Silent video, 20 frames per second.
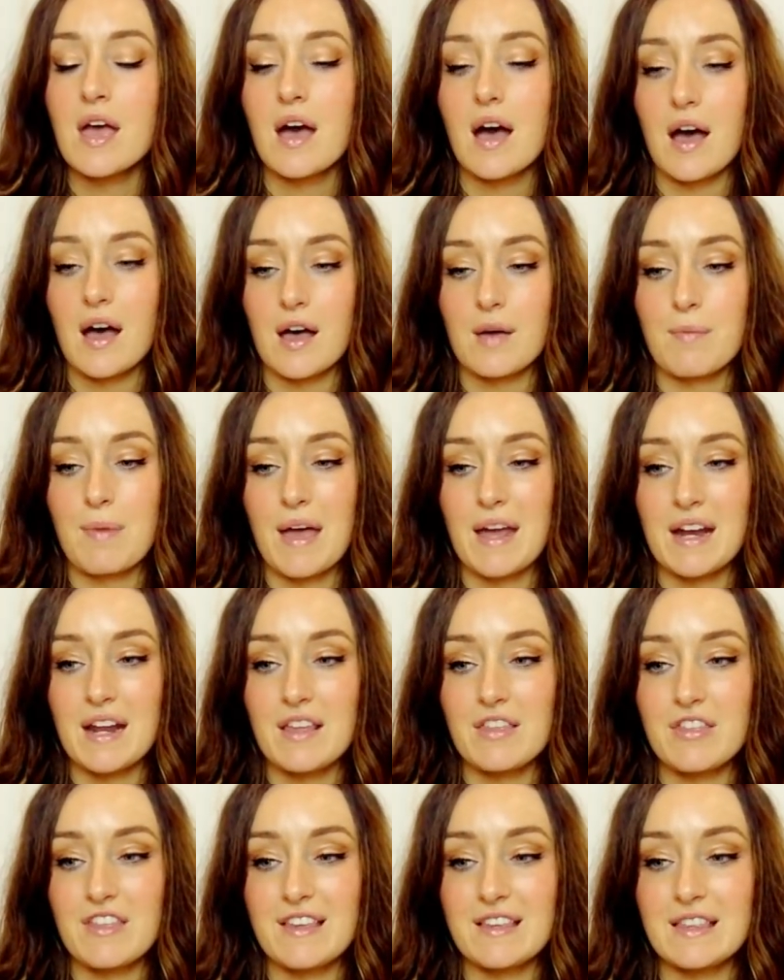And I
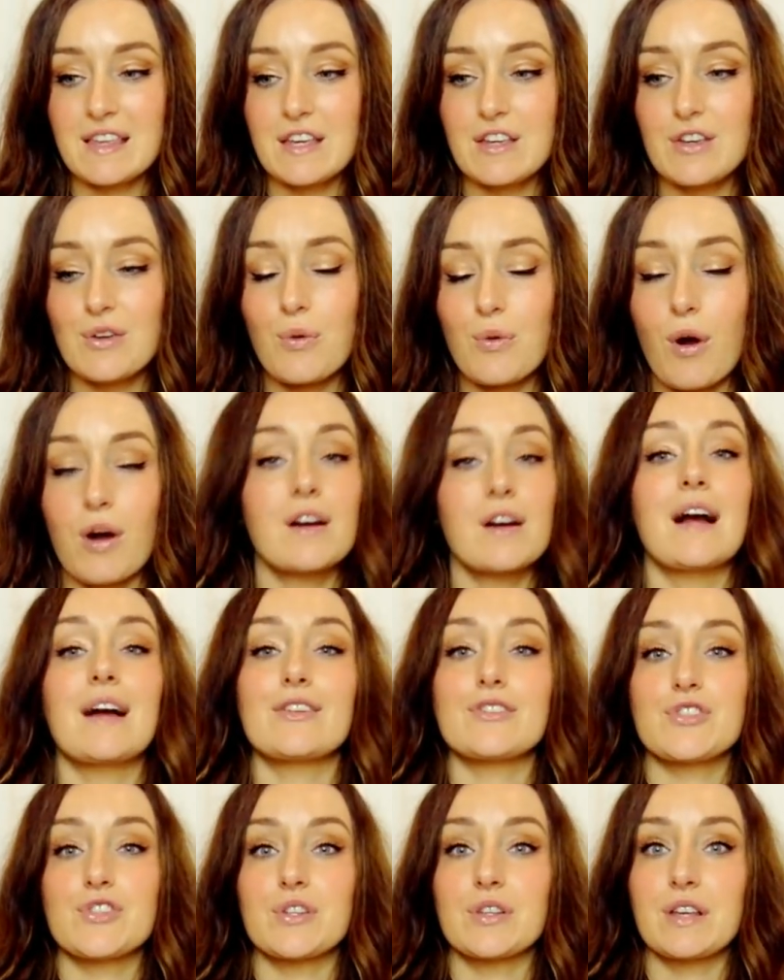think that you are
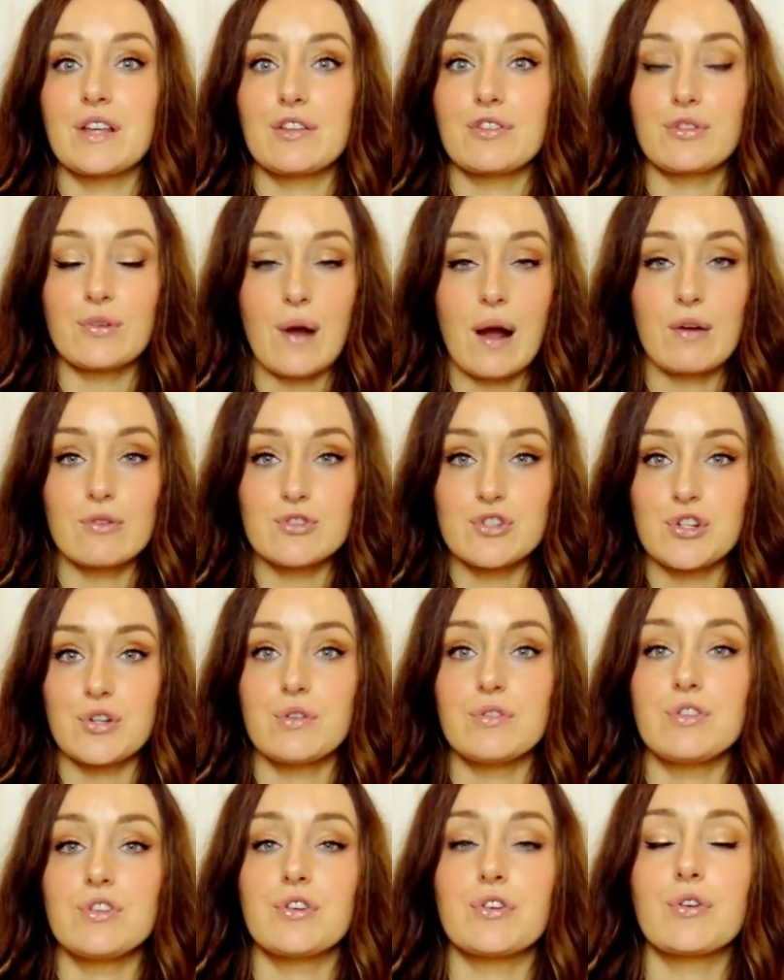actually, throughout
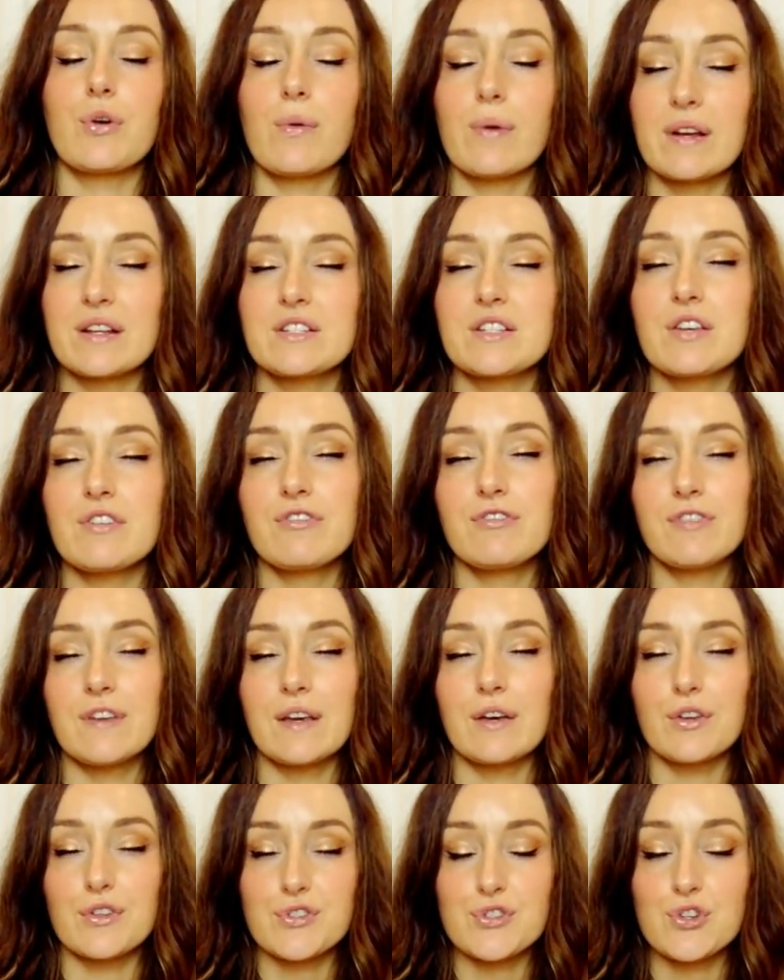June, you're going to
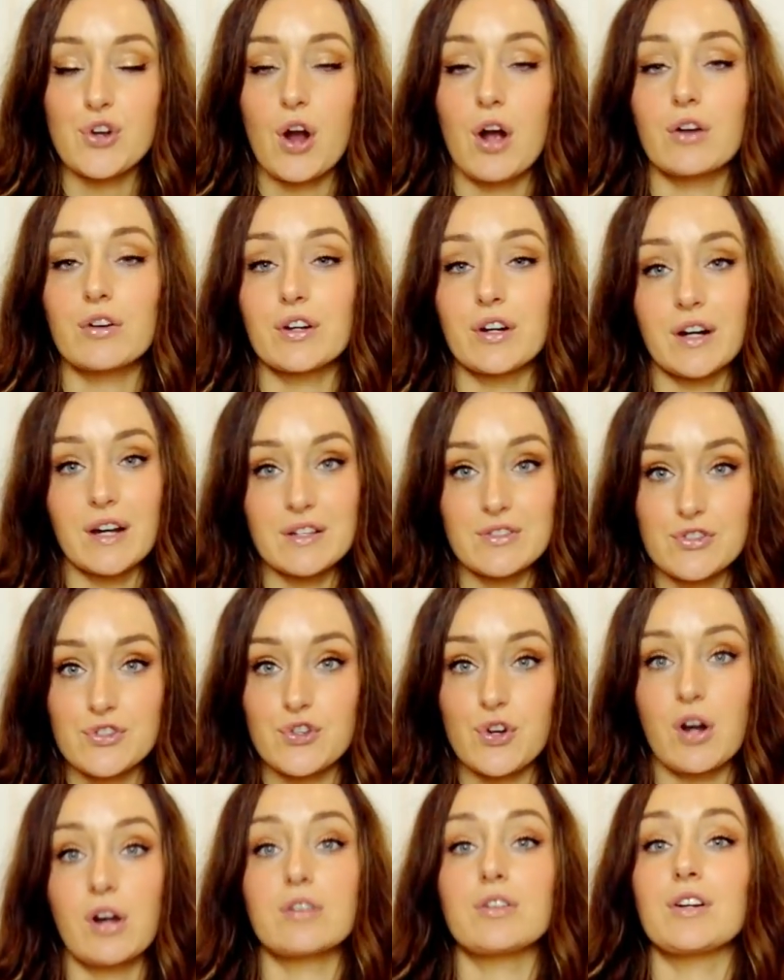feel stronger and
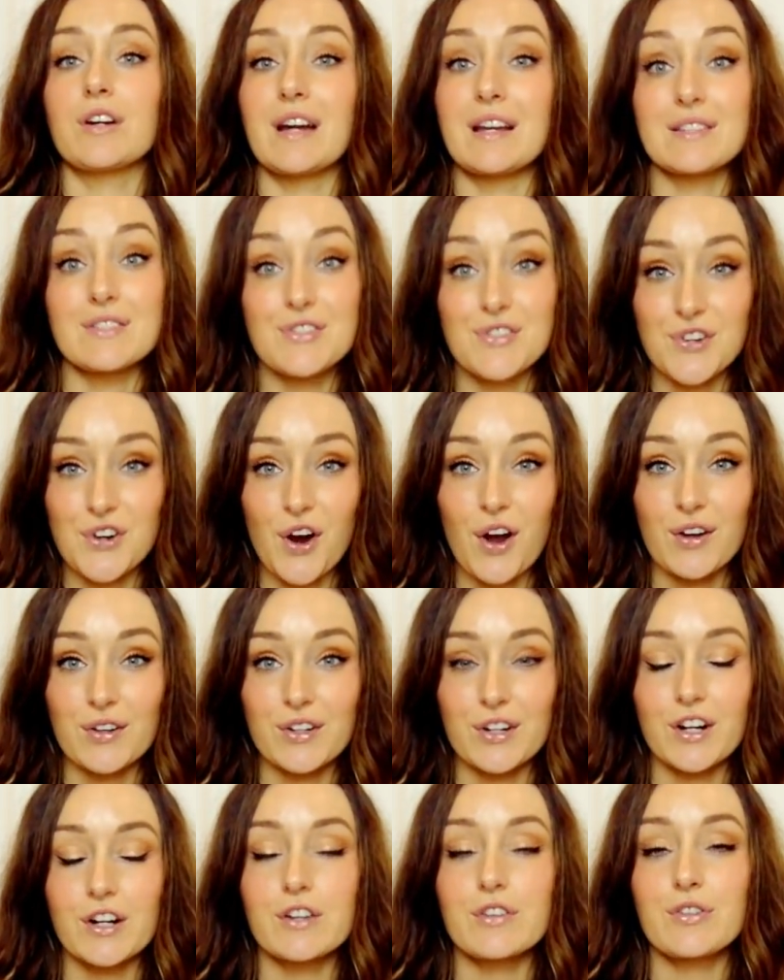stronger and
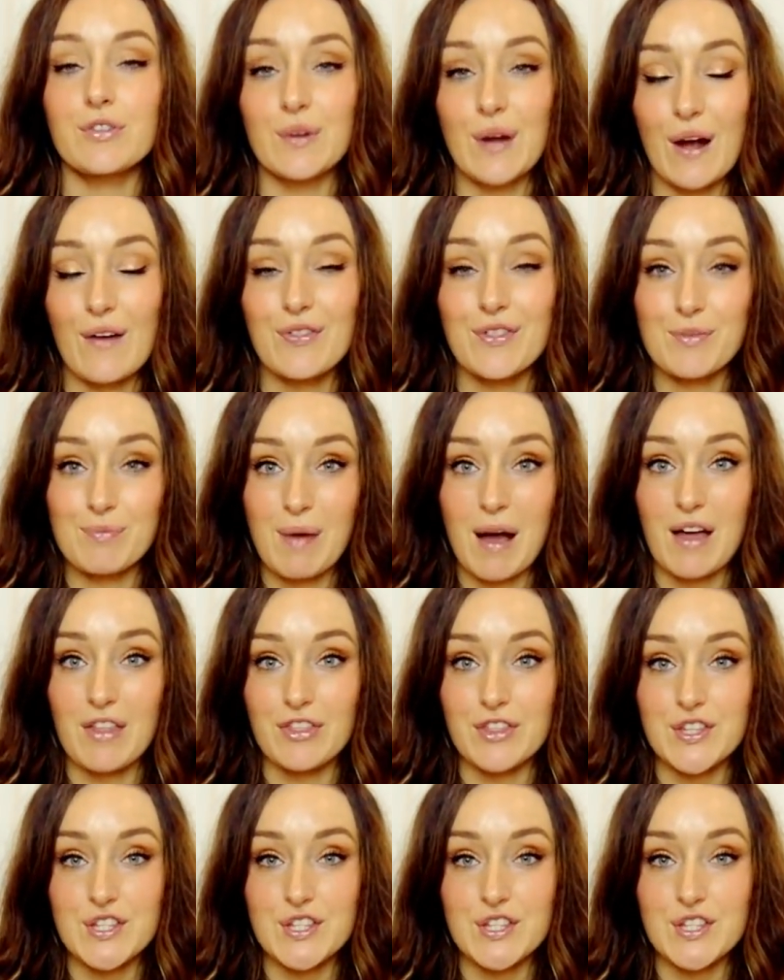stronger throughout the month.